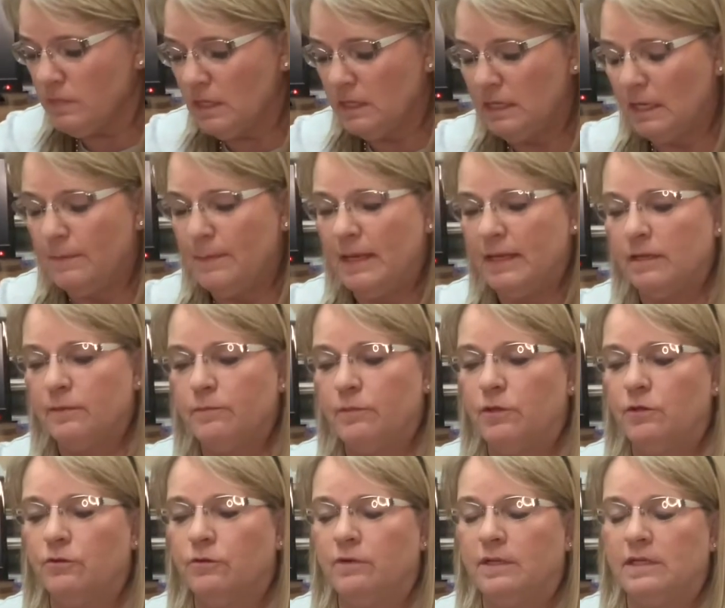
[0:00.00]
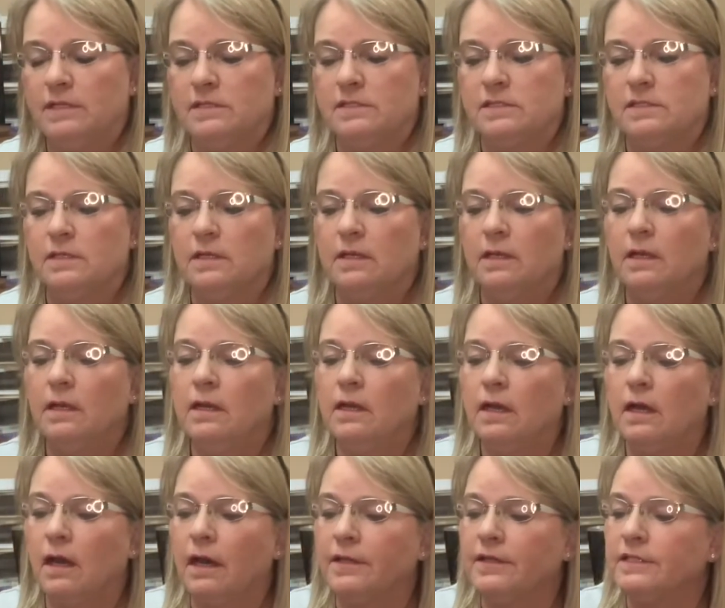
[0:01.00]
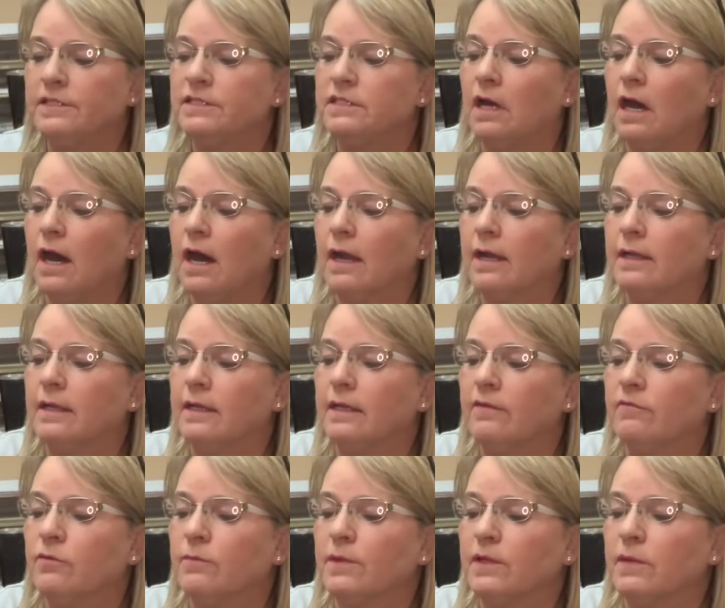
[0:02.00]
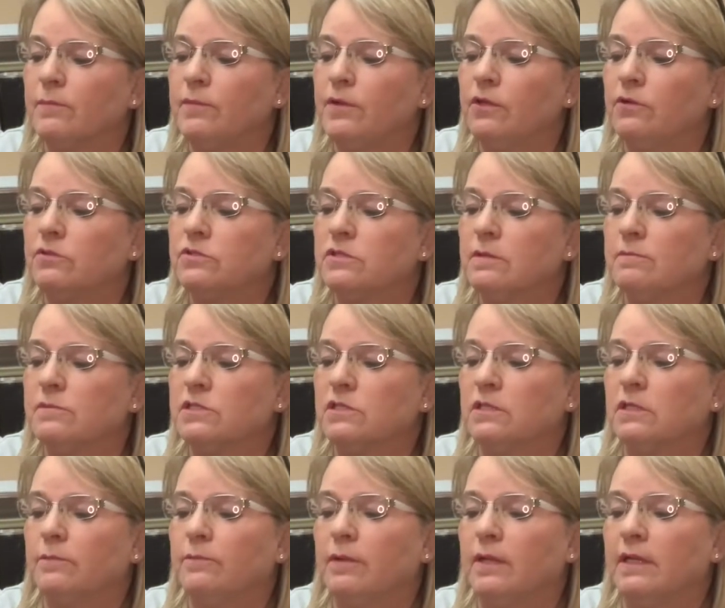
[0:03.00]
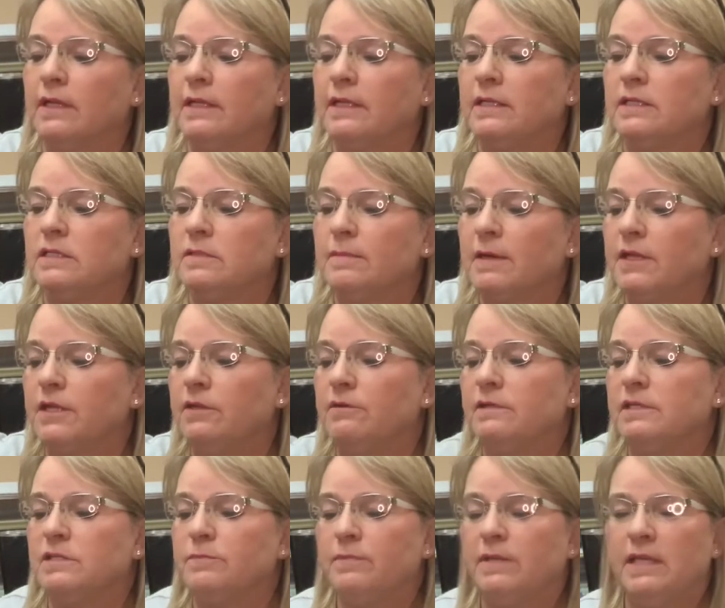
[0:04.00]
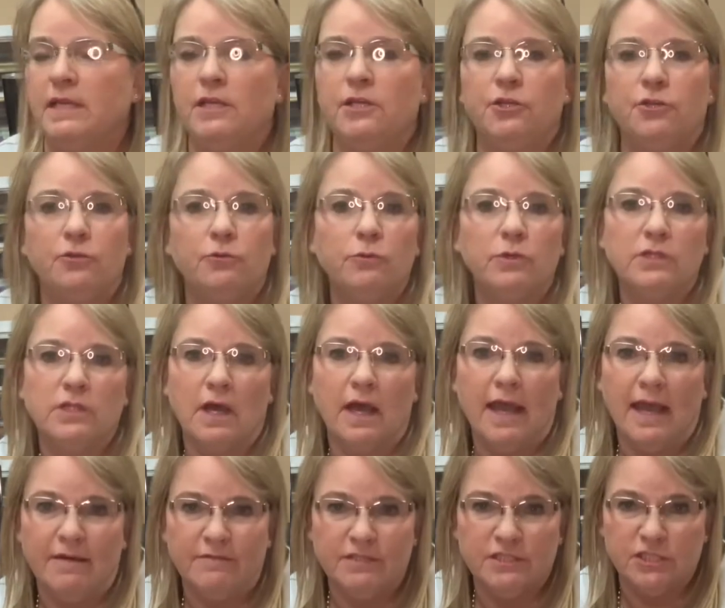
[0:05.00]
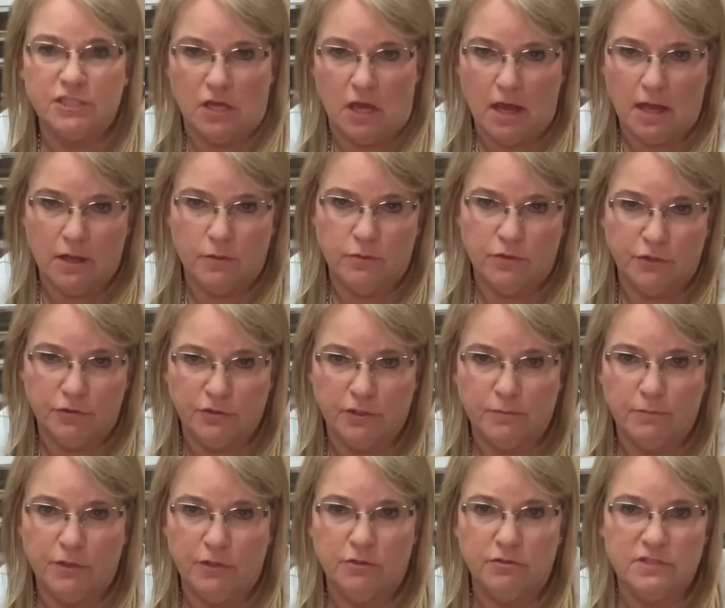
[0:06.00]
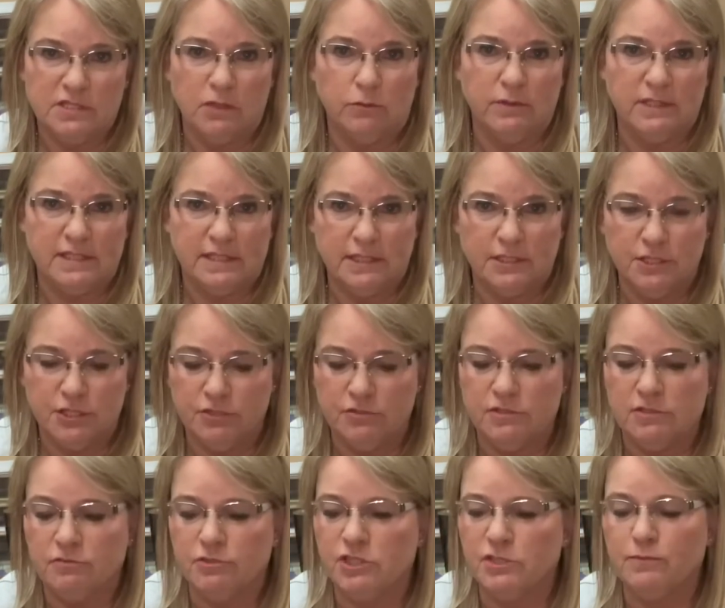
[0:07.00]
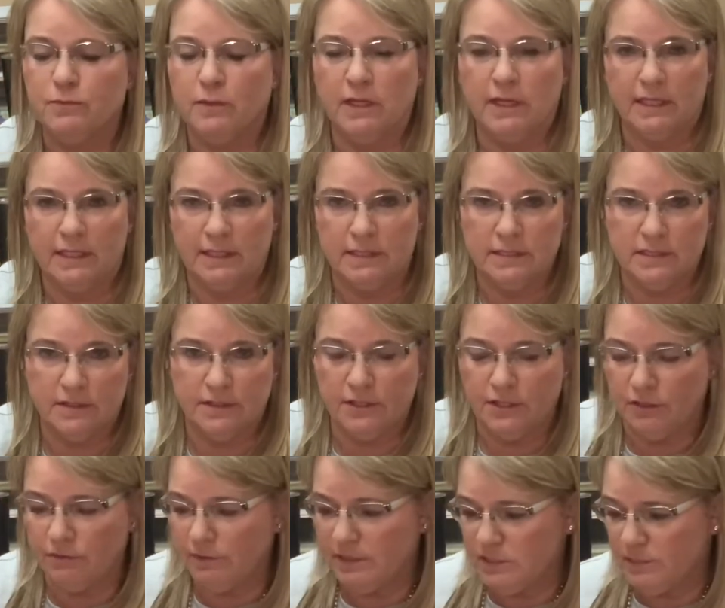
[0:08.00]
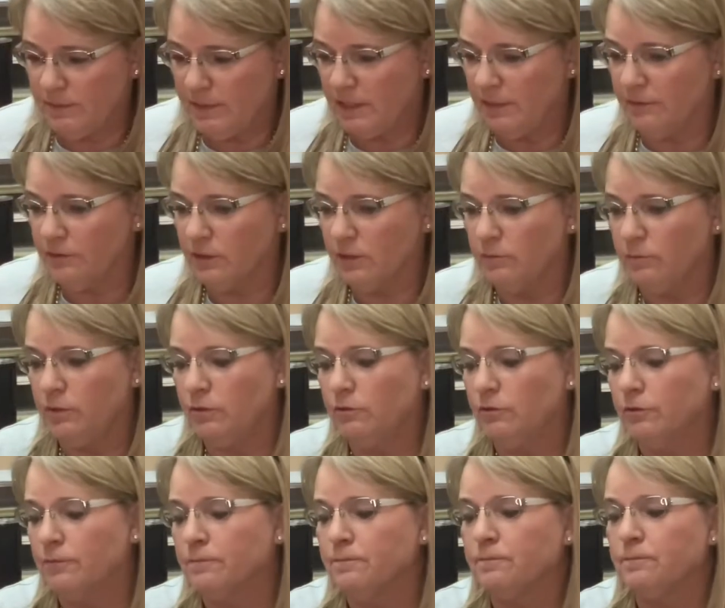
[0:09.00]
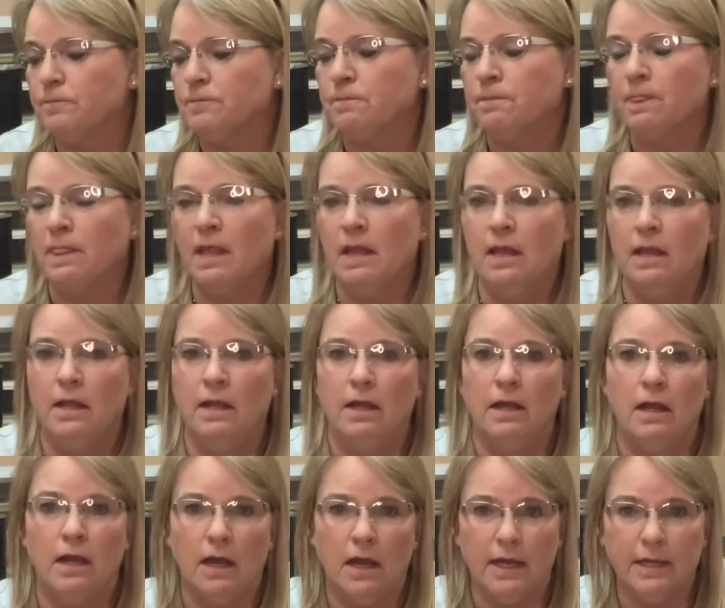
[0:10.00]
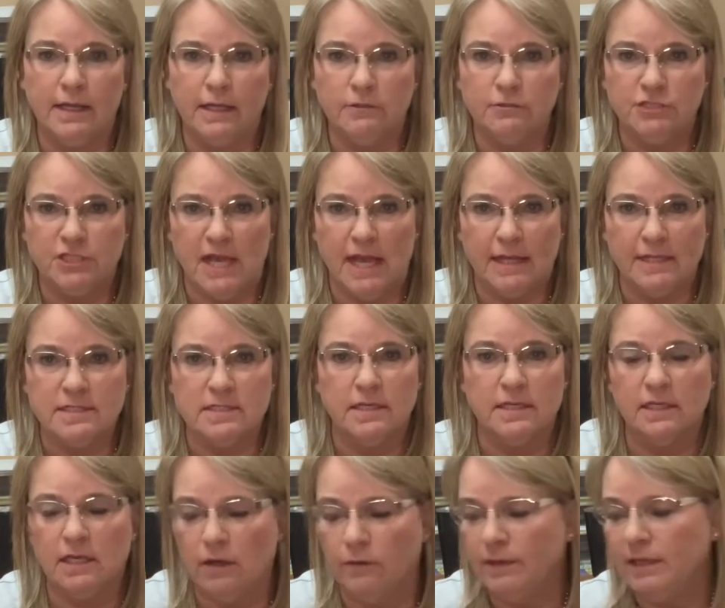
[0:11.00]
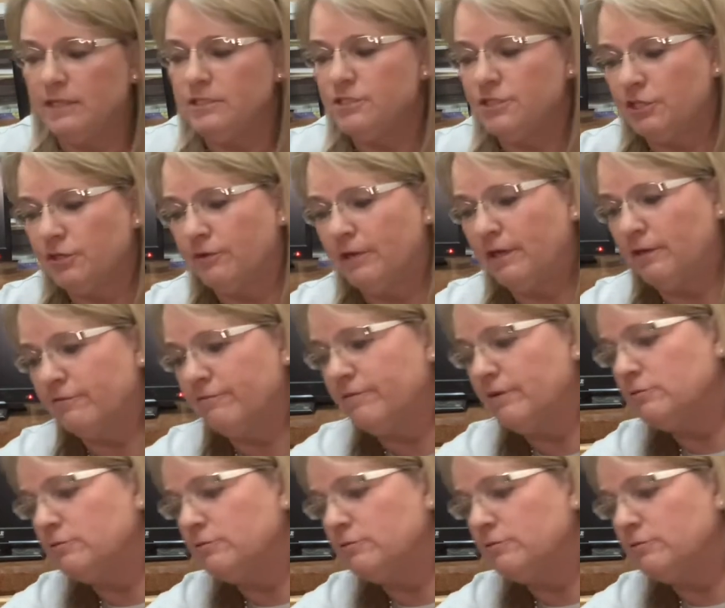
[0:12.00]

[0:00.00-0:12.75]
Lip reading: Now my computer is on a dock, a government computer, so I'm just going to plug it into my USB. You will not have a dock with your computers that we send you, so just plug it into the USB on the computer. Audio jack is going to go into your earphone